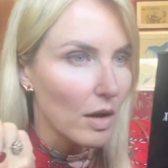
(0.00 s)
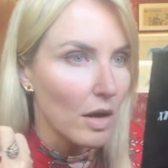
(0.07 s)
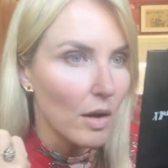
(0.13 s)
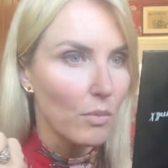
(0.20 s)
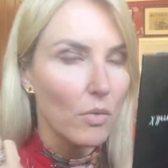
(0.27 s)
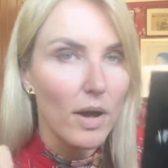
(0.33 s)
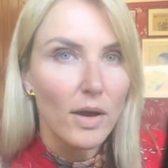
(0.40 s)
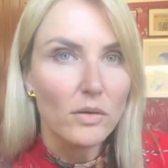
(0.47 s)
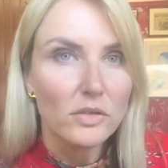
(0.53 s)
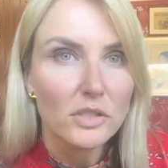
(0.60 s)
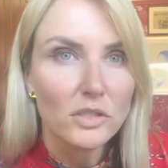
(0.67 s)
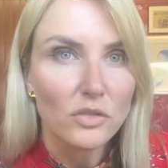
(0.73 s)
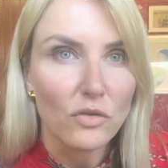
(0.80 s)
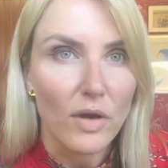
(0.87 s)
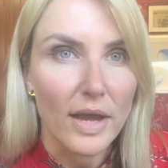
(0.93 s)
And what else
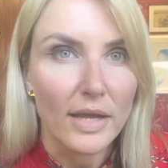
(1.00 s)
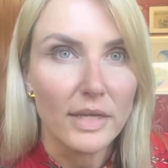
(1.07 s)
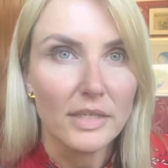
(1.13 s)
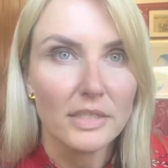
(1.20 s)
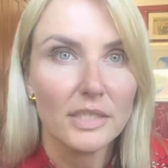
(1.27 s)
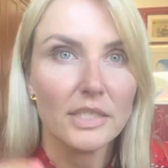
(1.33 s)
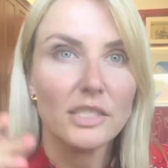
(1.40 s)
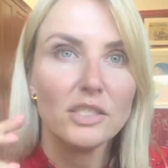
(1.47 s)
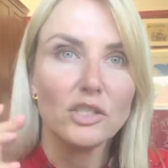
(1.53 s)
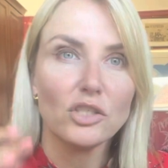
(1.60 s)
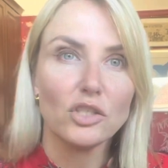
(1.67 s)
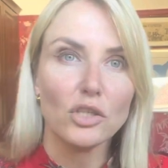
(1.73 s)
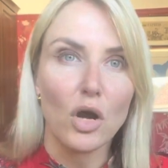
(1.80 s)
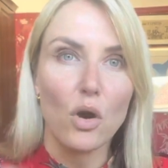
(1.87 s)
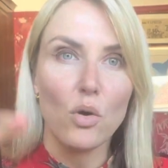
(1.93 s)
is great is that it's
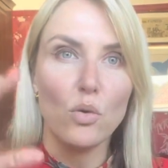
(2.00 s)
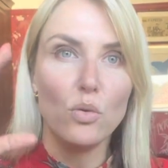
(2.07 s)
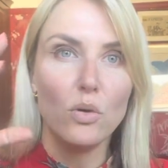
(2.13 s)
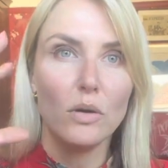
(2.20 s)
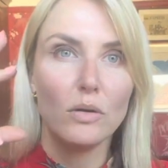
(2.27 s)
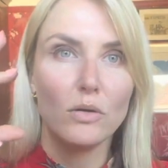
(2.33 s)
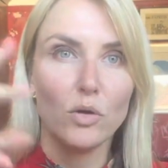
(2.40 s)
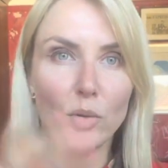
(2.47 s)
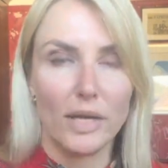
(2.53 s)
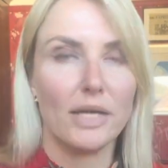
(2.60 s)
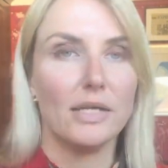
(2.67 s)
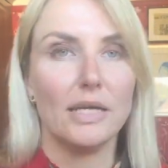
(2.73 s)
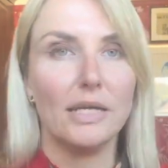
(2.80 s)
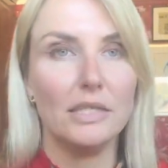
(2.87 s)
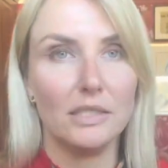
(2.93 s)
so quick
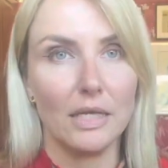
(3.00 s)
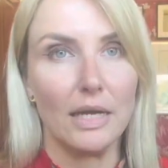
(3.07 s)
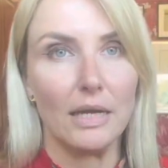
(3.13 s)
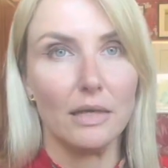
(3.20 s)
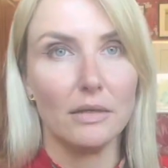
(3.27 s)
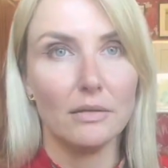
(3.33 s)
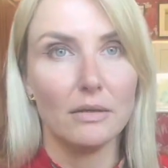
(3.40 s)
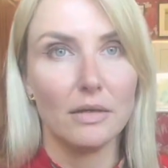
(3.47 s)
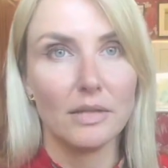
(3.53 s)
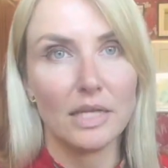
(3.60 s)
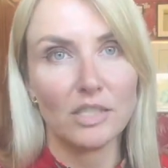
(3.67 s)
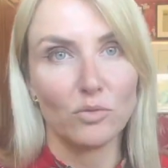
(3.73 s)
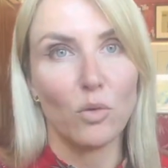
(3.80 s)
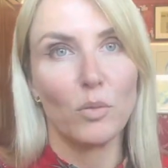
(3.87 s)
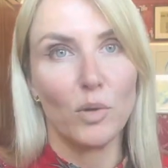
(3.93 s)
and easy, and
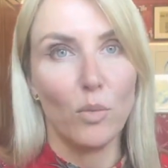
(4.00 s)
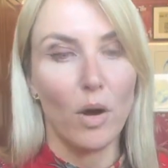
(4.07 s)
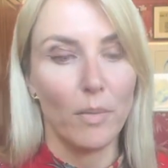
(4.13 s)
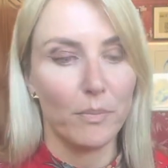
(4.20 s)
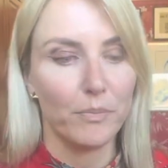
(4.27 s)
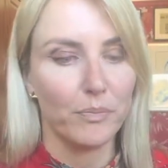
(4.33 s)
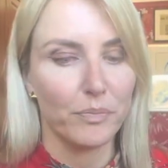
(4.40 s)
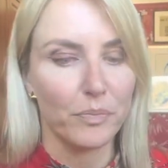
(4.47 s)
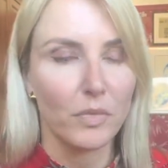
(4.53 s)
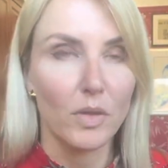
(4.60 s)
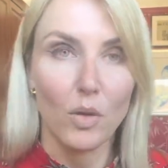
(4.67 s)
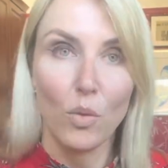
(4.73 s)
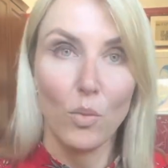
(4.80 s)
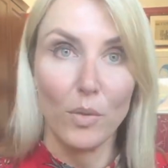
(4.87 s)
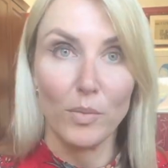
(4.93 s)
that's what we want
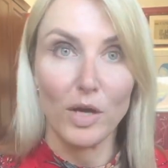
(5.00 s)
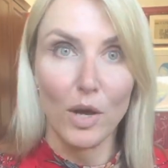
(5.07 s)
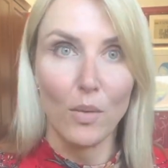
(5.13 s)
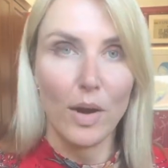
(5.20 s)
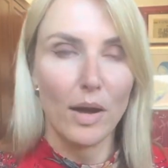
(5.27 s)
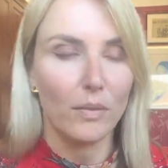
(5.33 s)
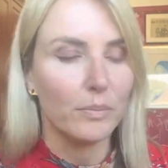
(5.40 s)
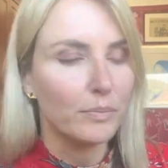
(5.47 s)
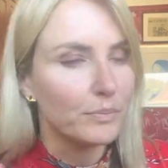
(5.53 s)
when we go out.